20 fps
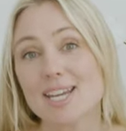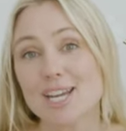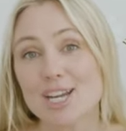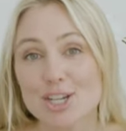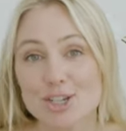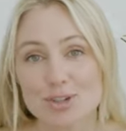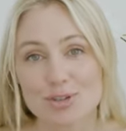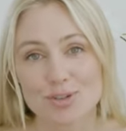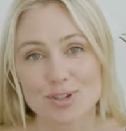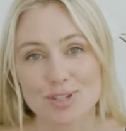
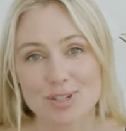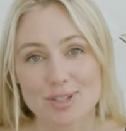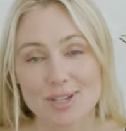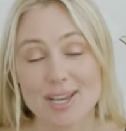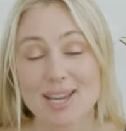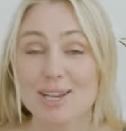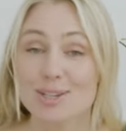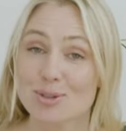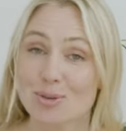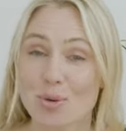
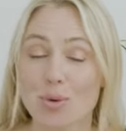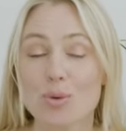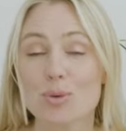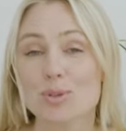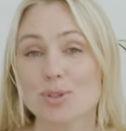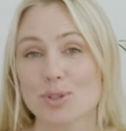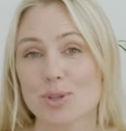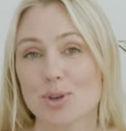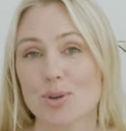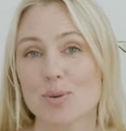Interest is
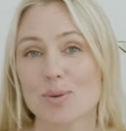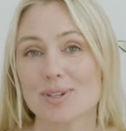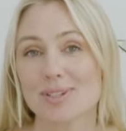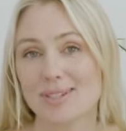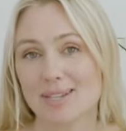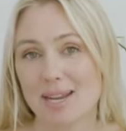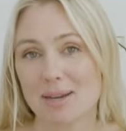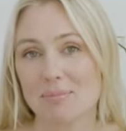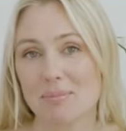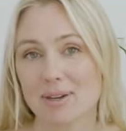also
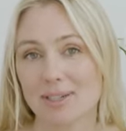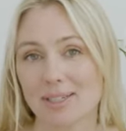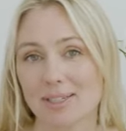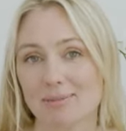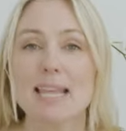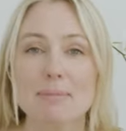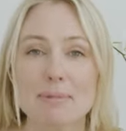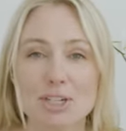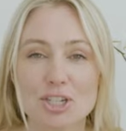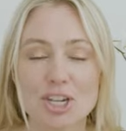dead money.
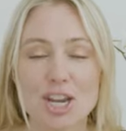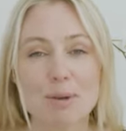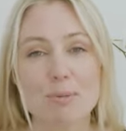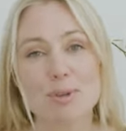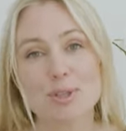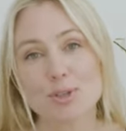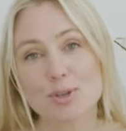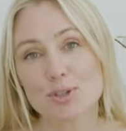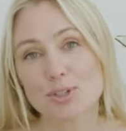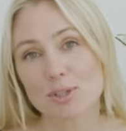Let me share
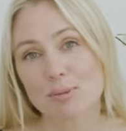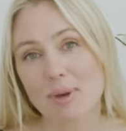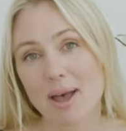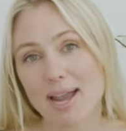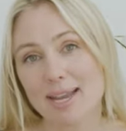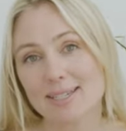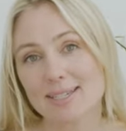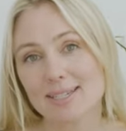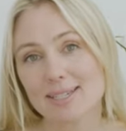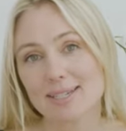with you some
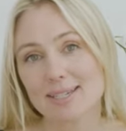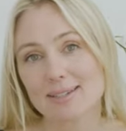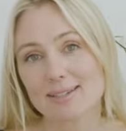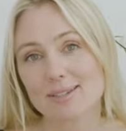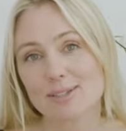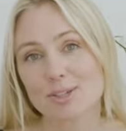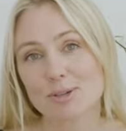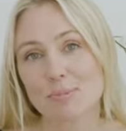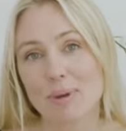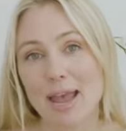
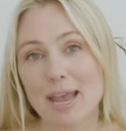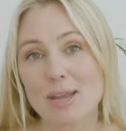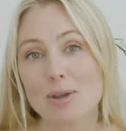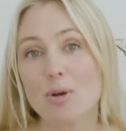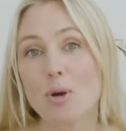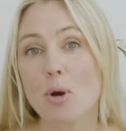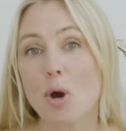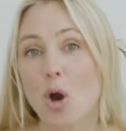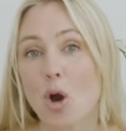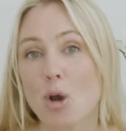ideas to pay
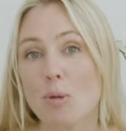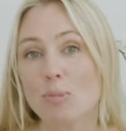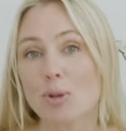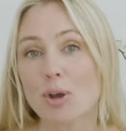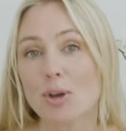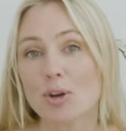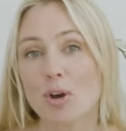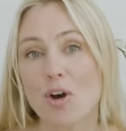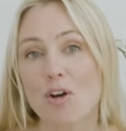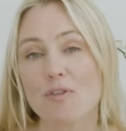your home
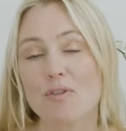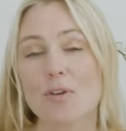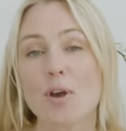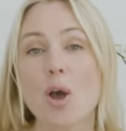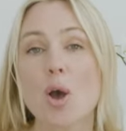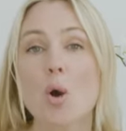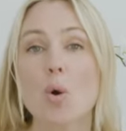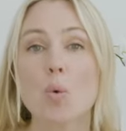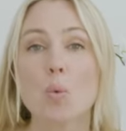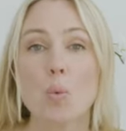loan off
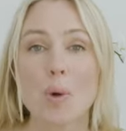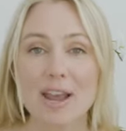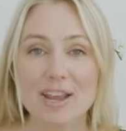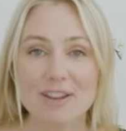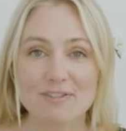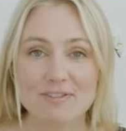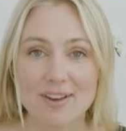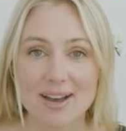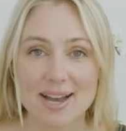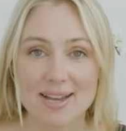
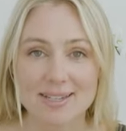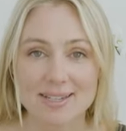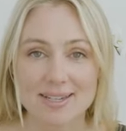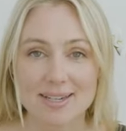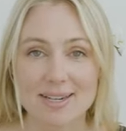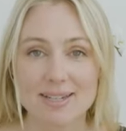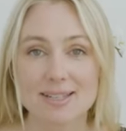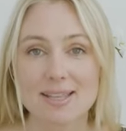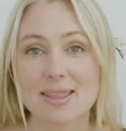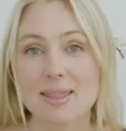way
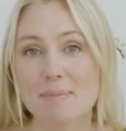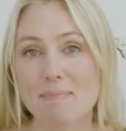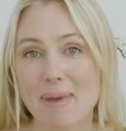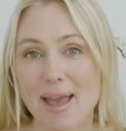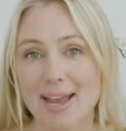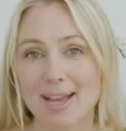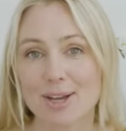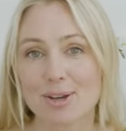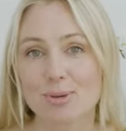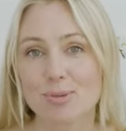faster than the
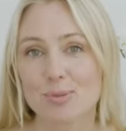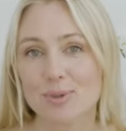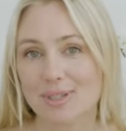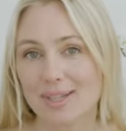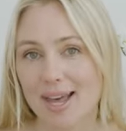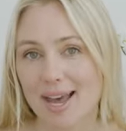bank would